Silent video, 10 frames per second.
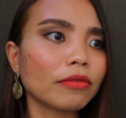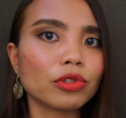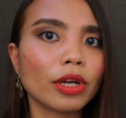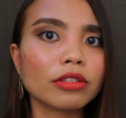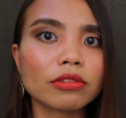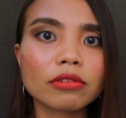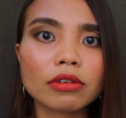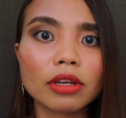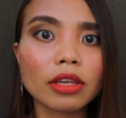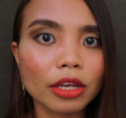have to
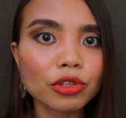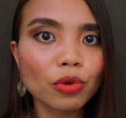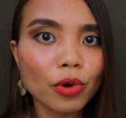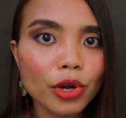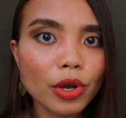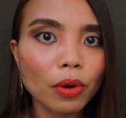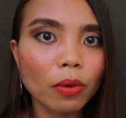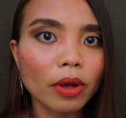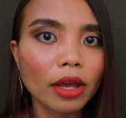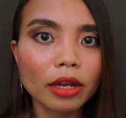answer yes or
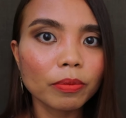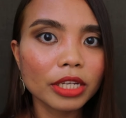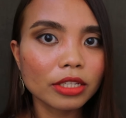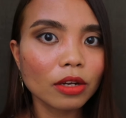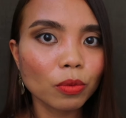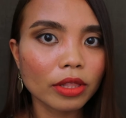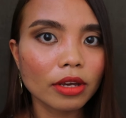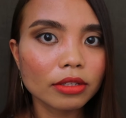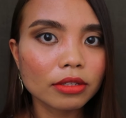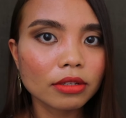no and be done with
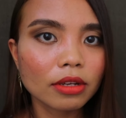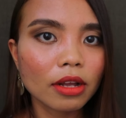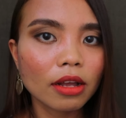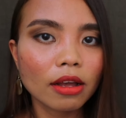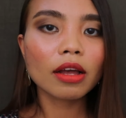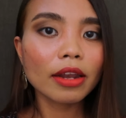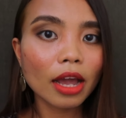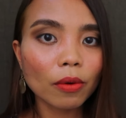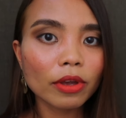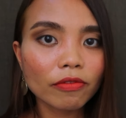it.
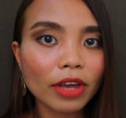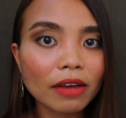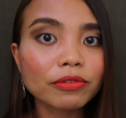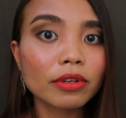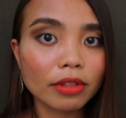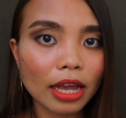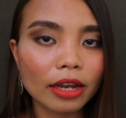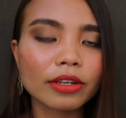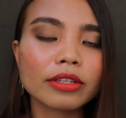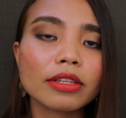Now, if after
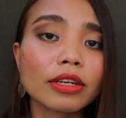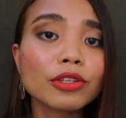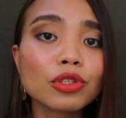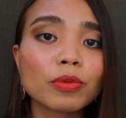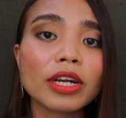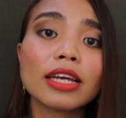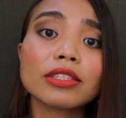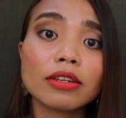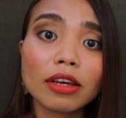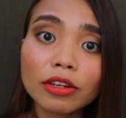that the customer
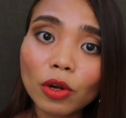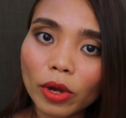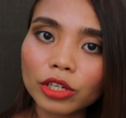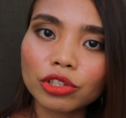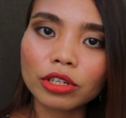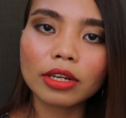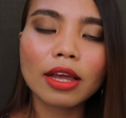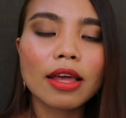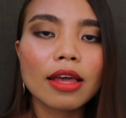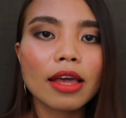has another question
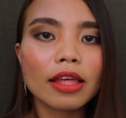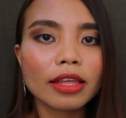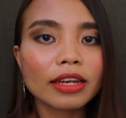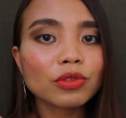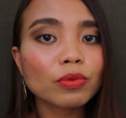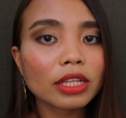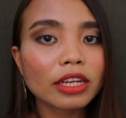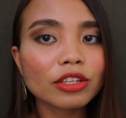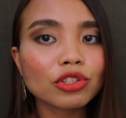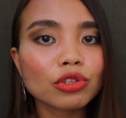that is
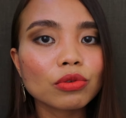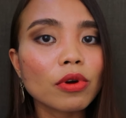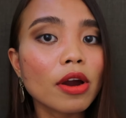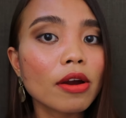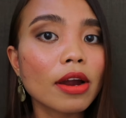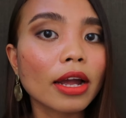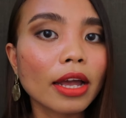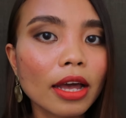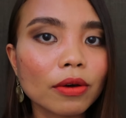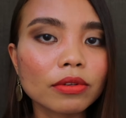related to her
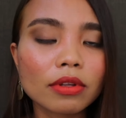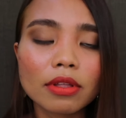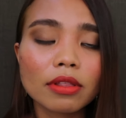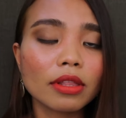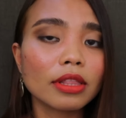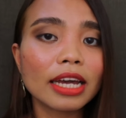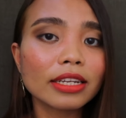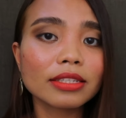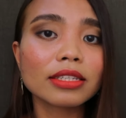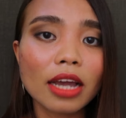account, then that
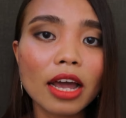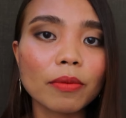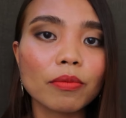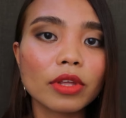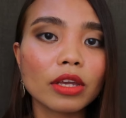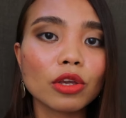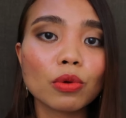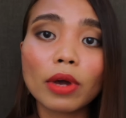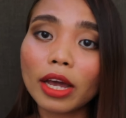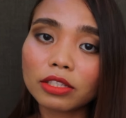is a time that
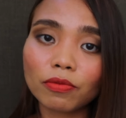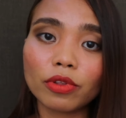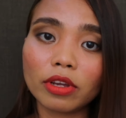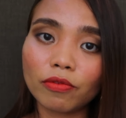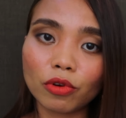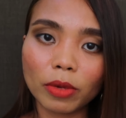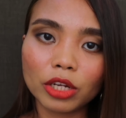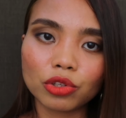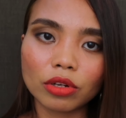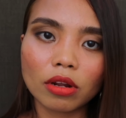you ask for the
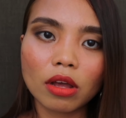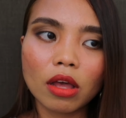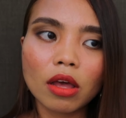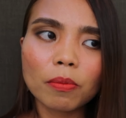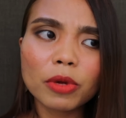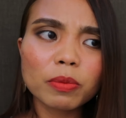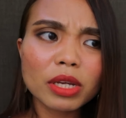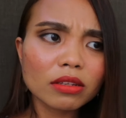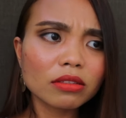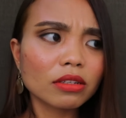information. But
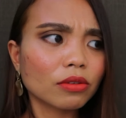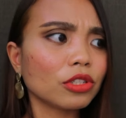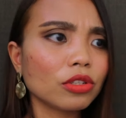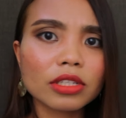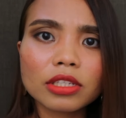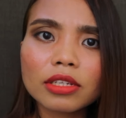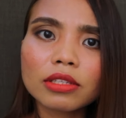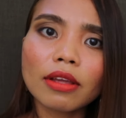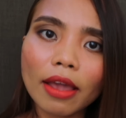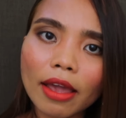because the question is
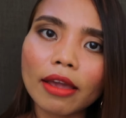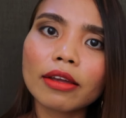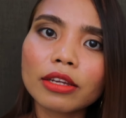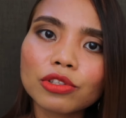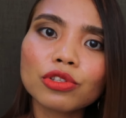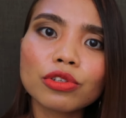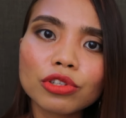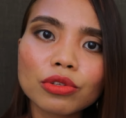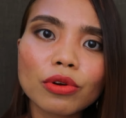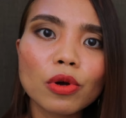just, hey, is your
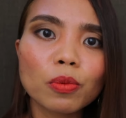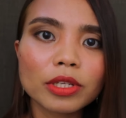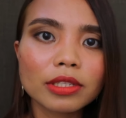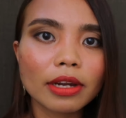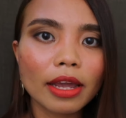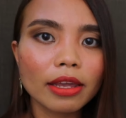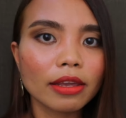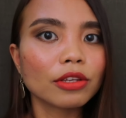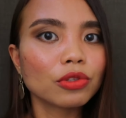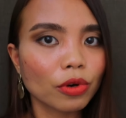store open today?
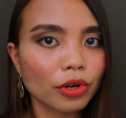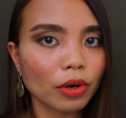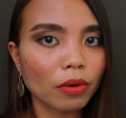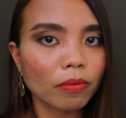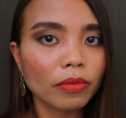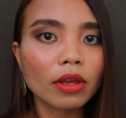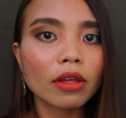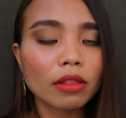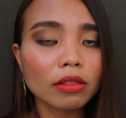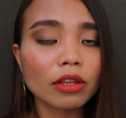Yes or no?
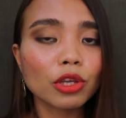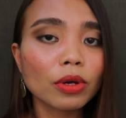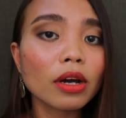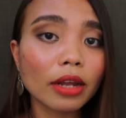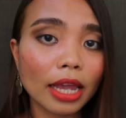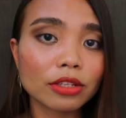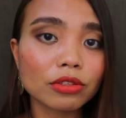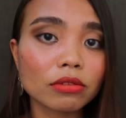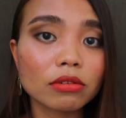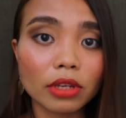Then you got to
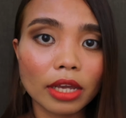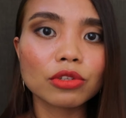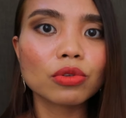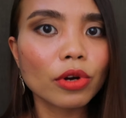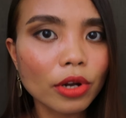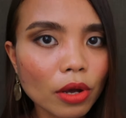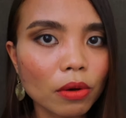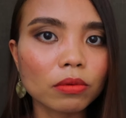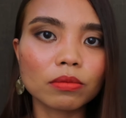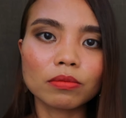answer yes or
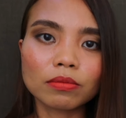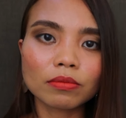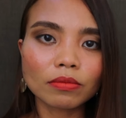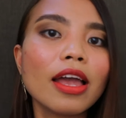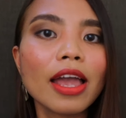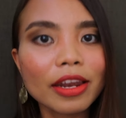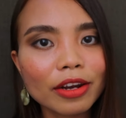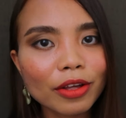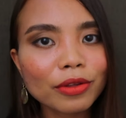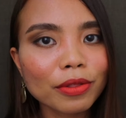no. And
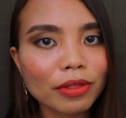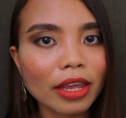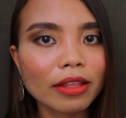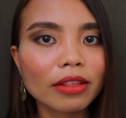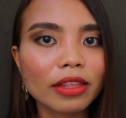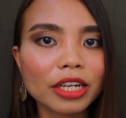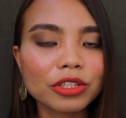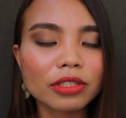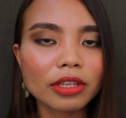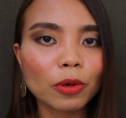another thing that the
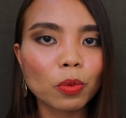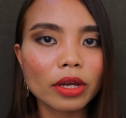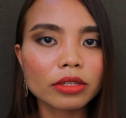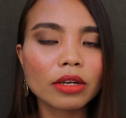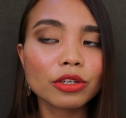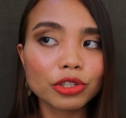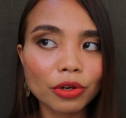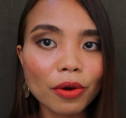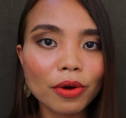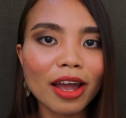agent said was,
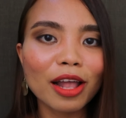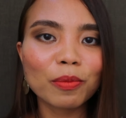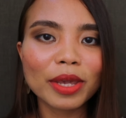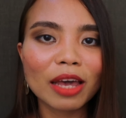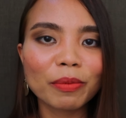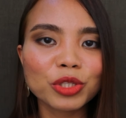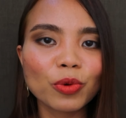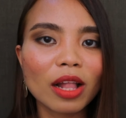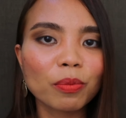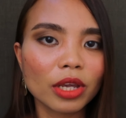sure, I'll be happy to
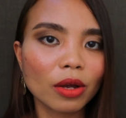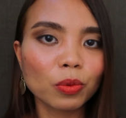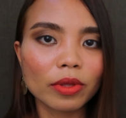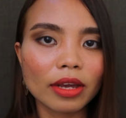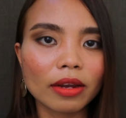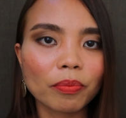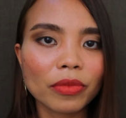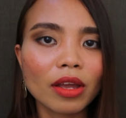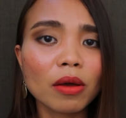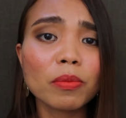help you out with that.
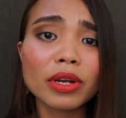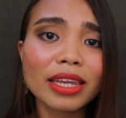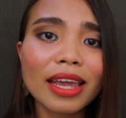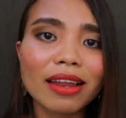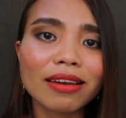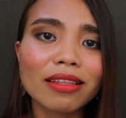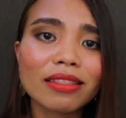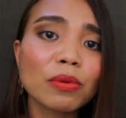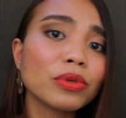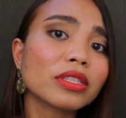But again,
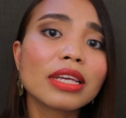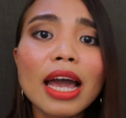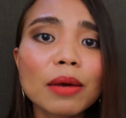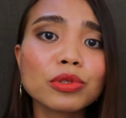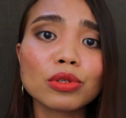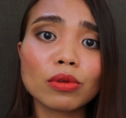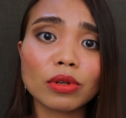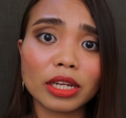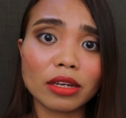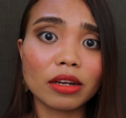that was
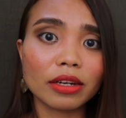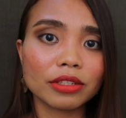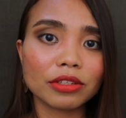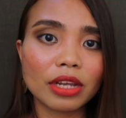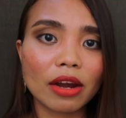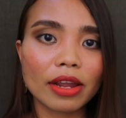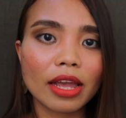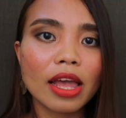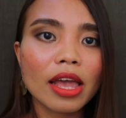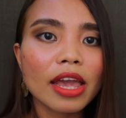absolutely not necessary.
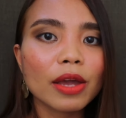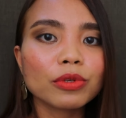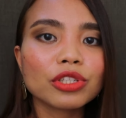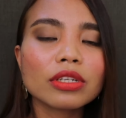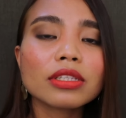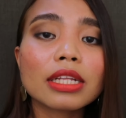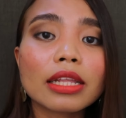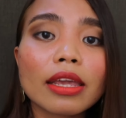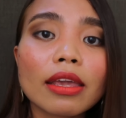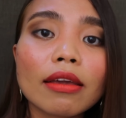It was just
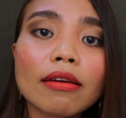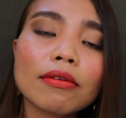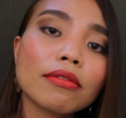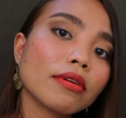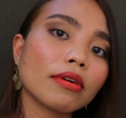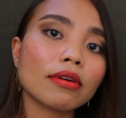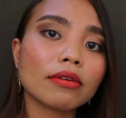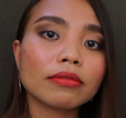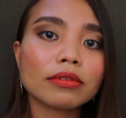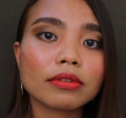delaying the
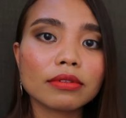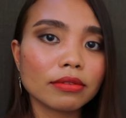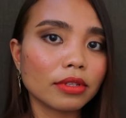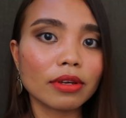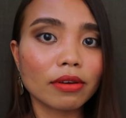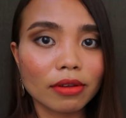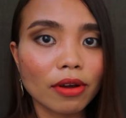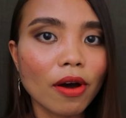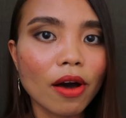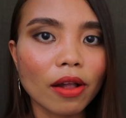
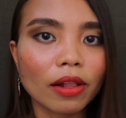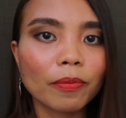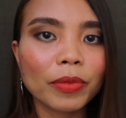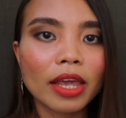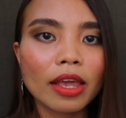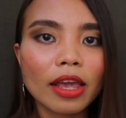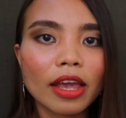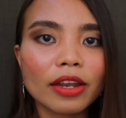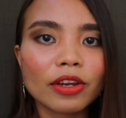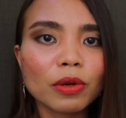call,
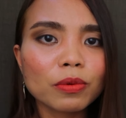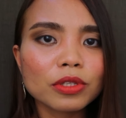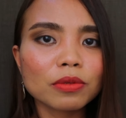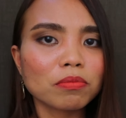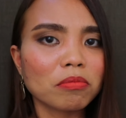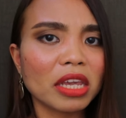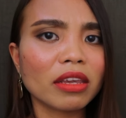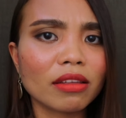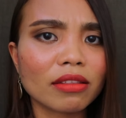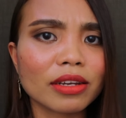and it was
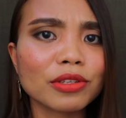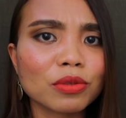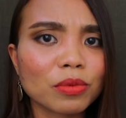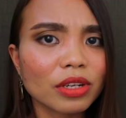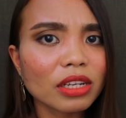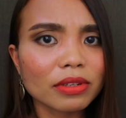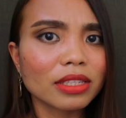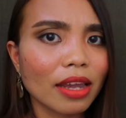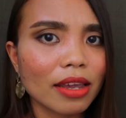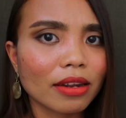making the customer
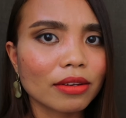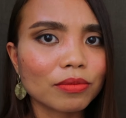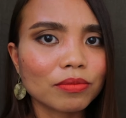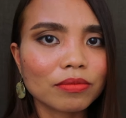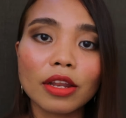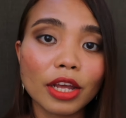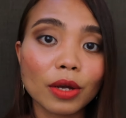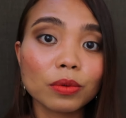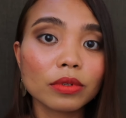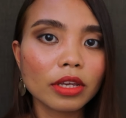irritated.
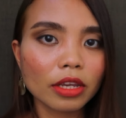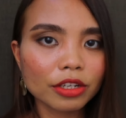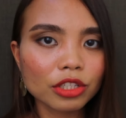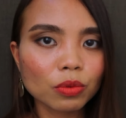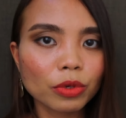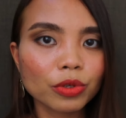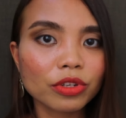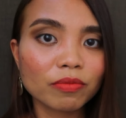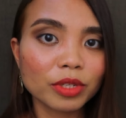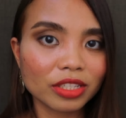Now, here's what
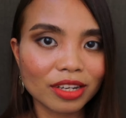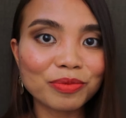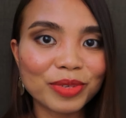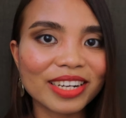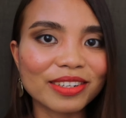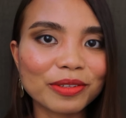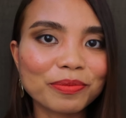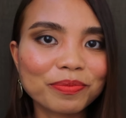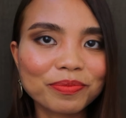could have been done better.